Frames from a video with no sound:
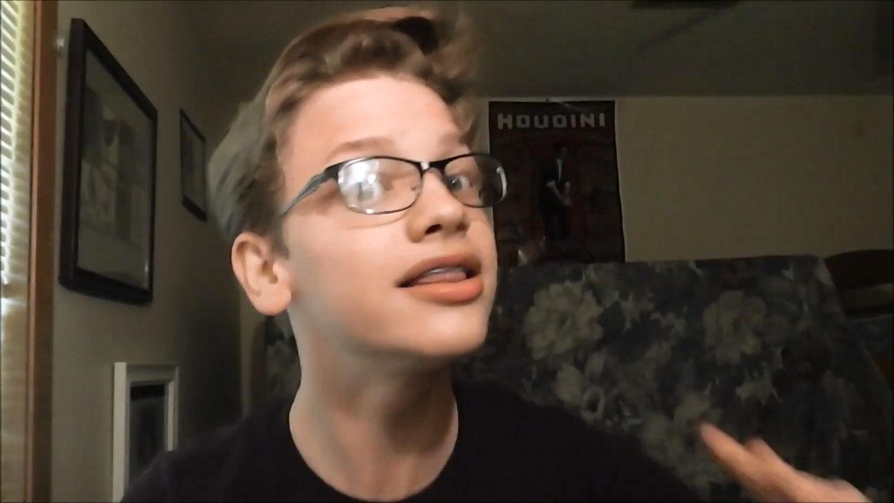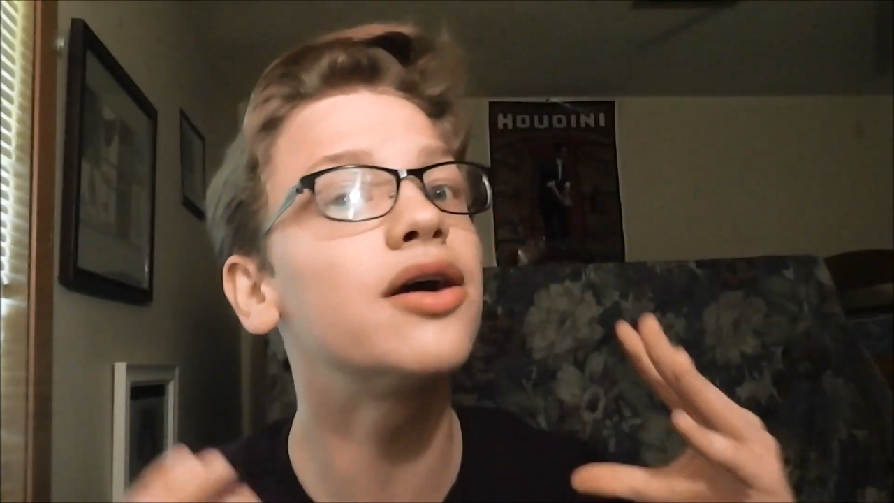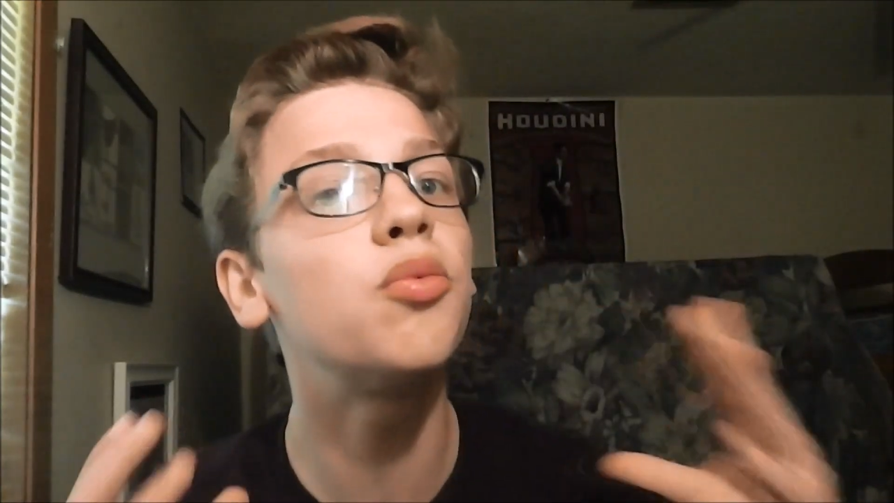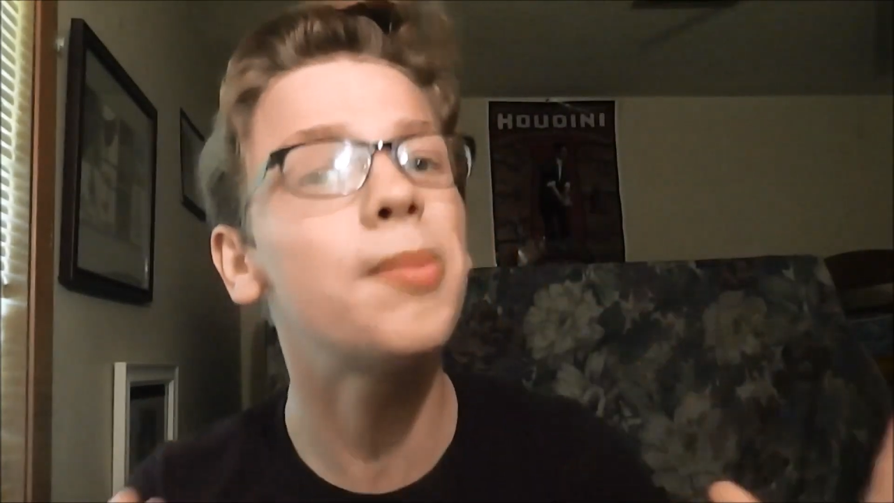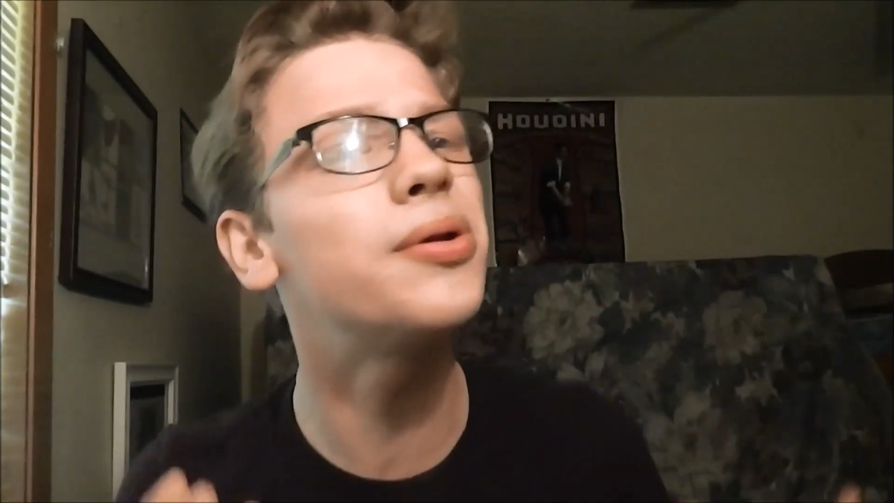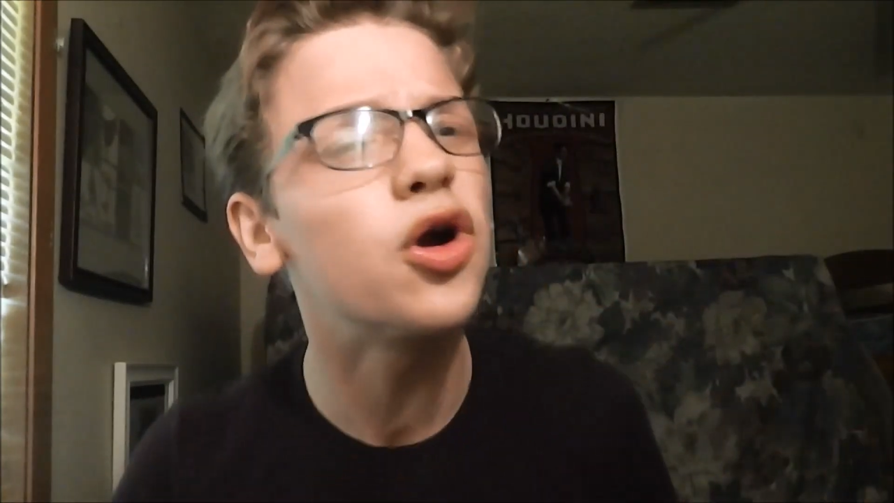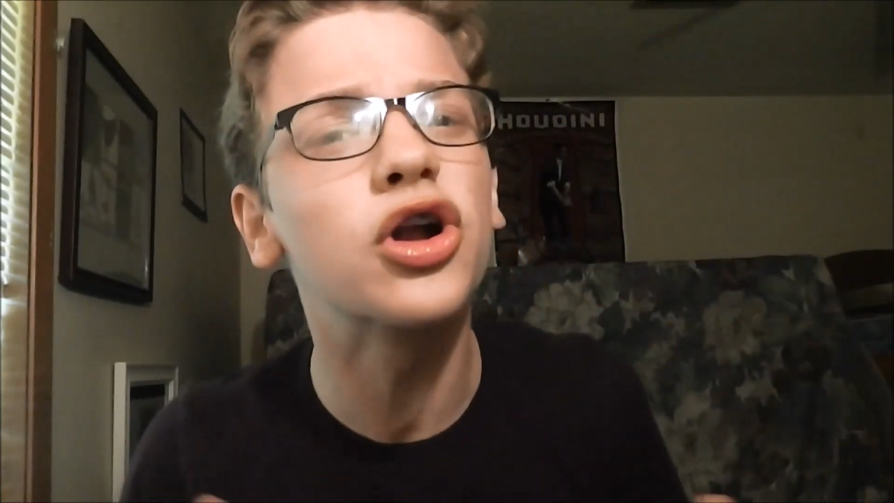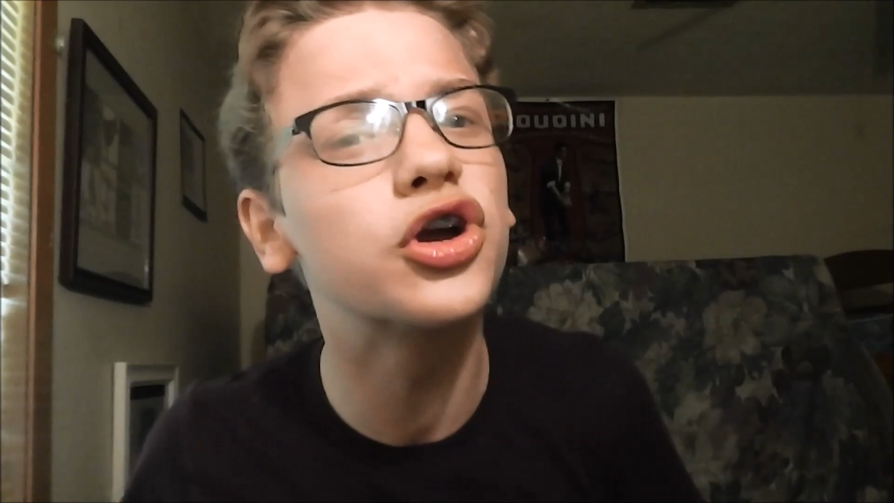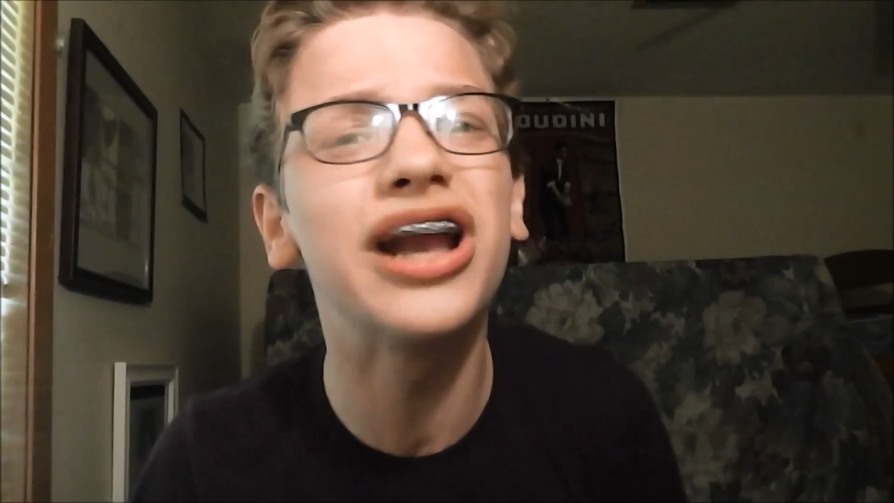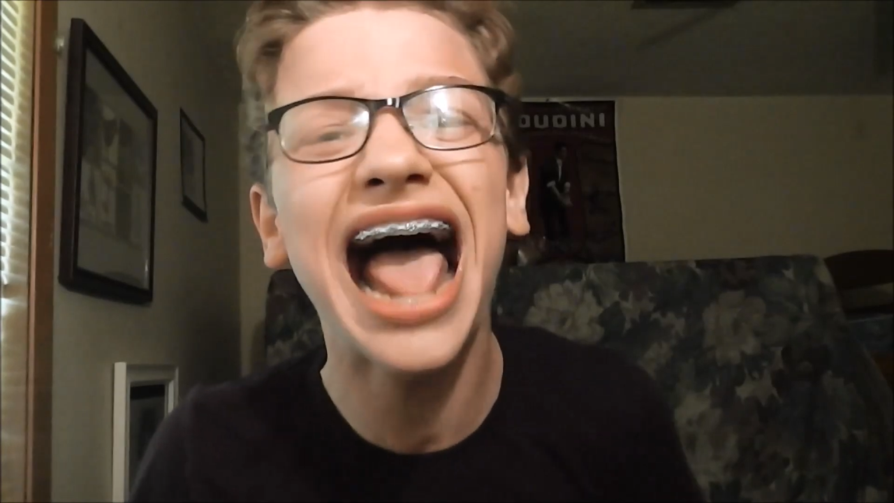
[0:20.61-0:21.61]
that women
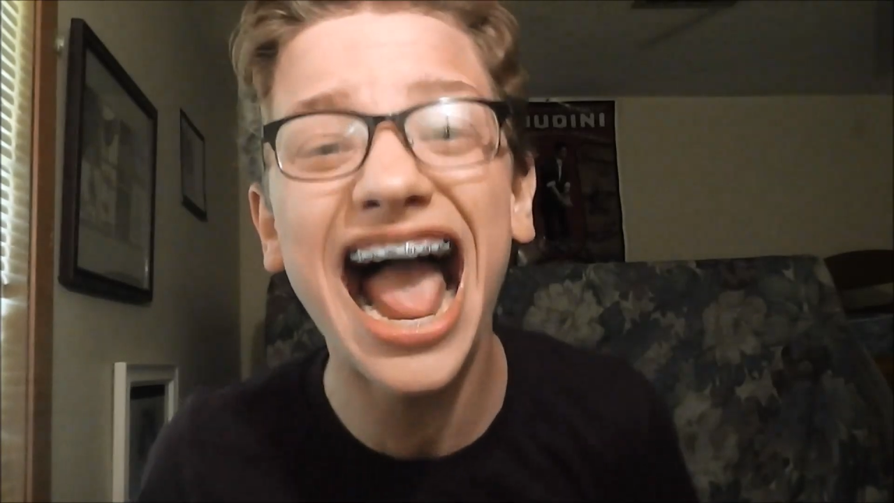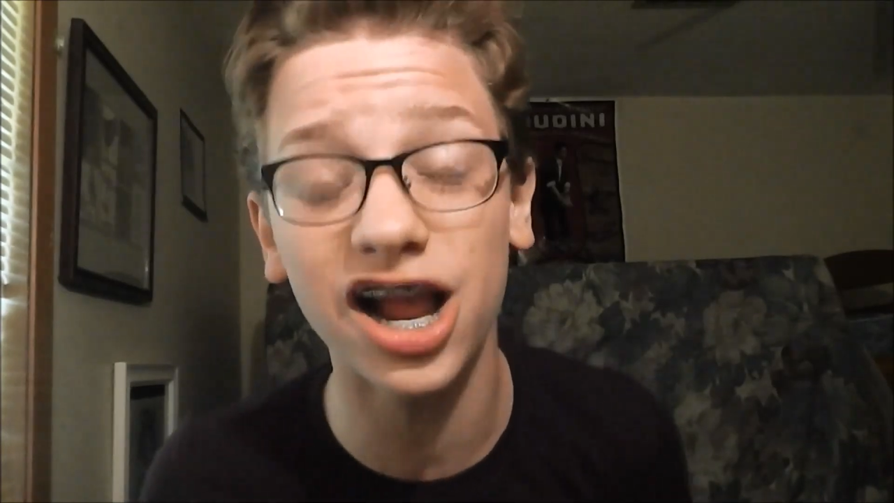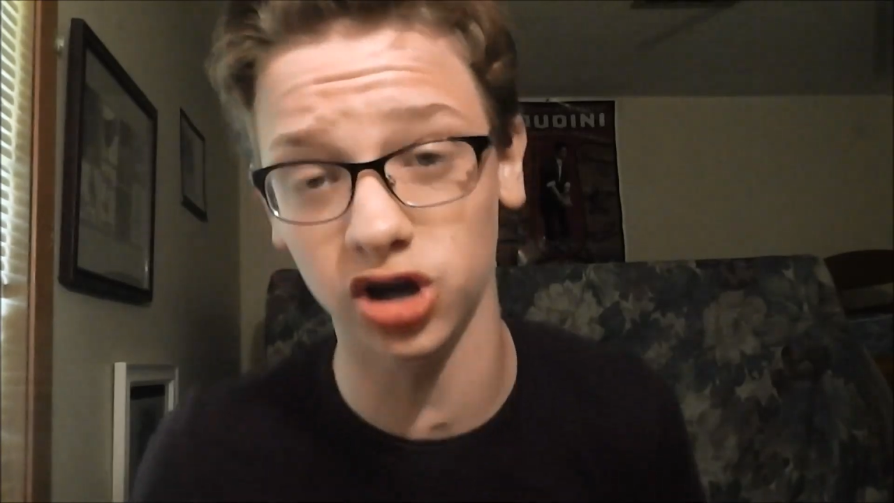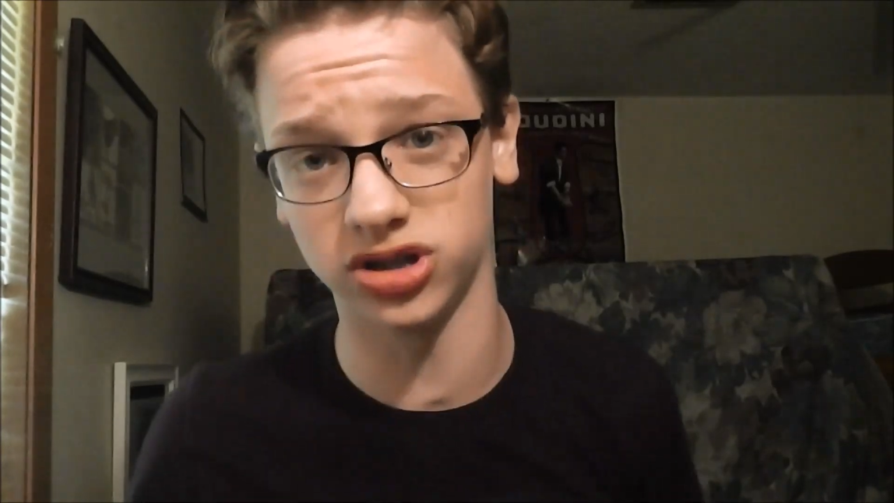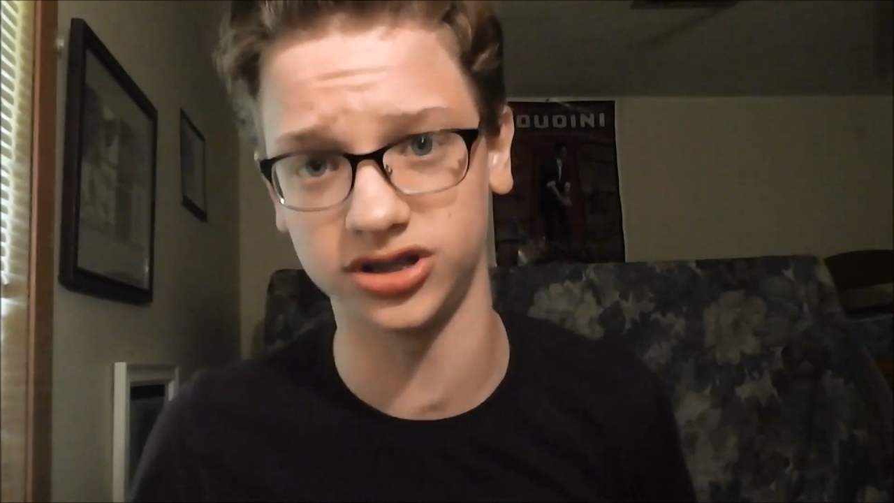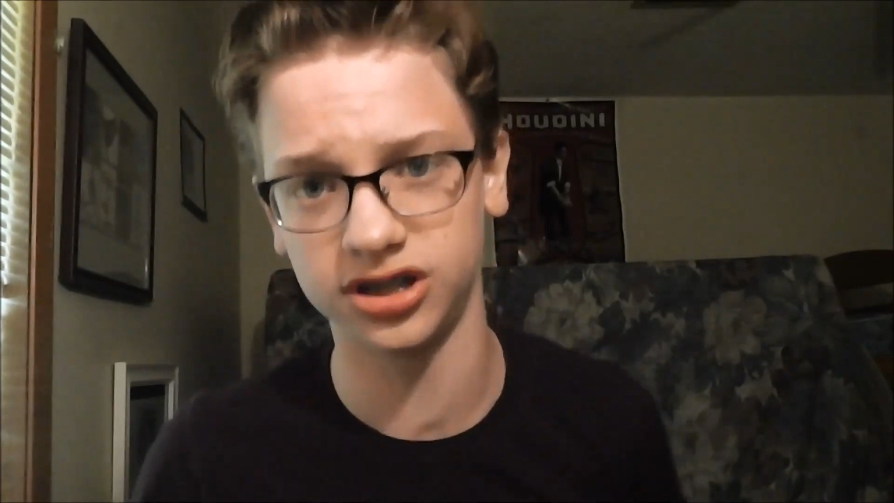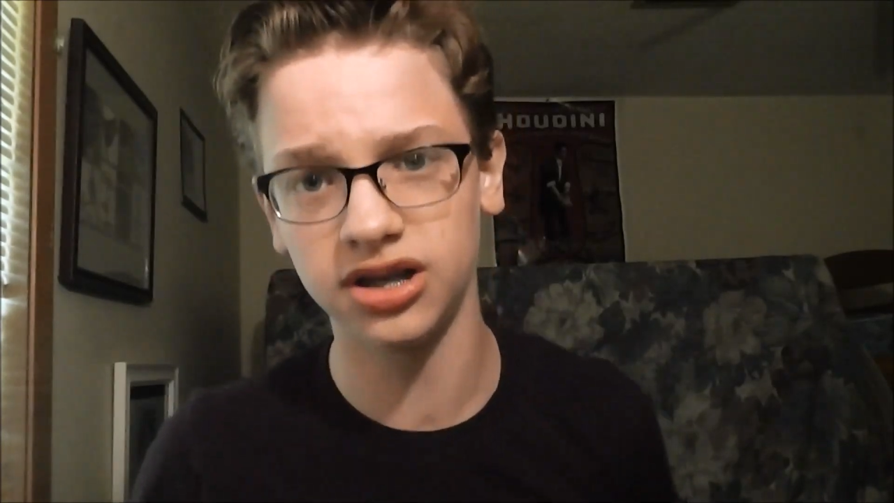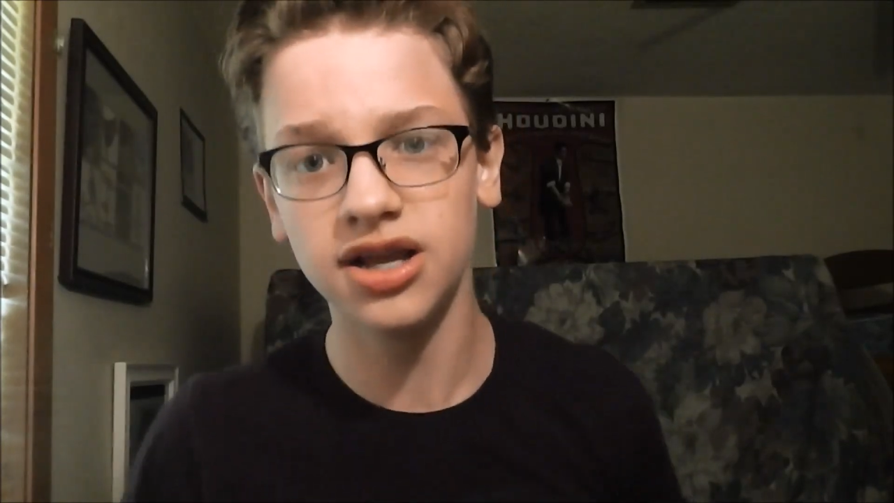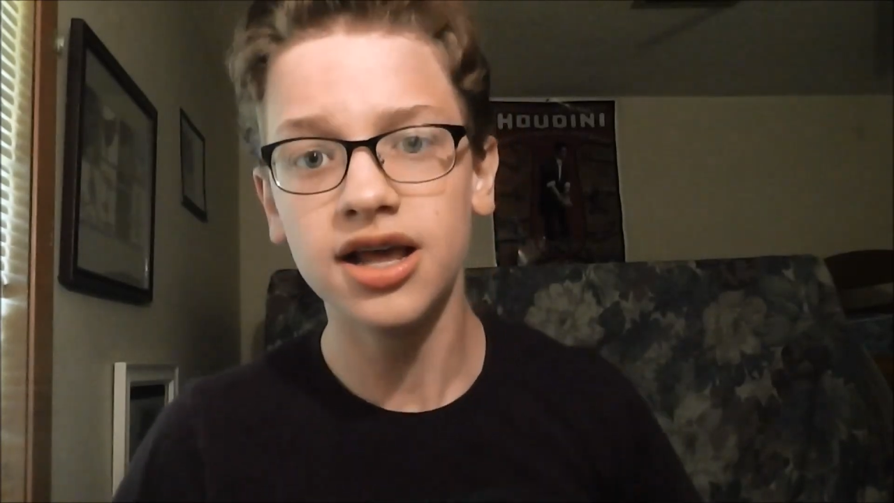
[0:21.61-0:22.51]
aren't good hackers.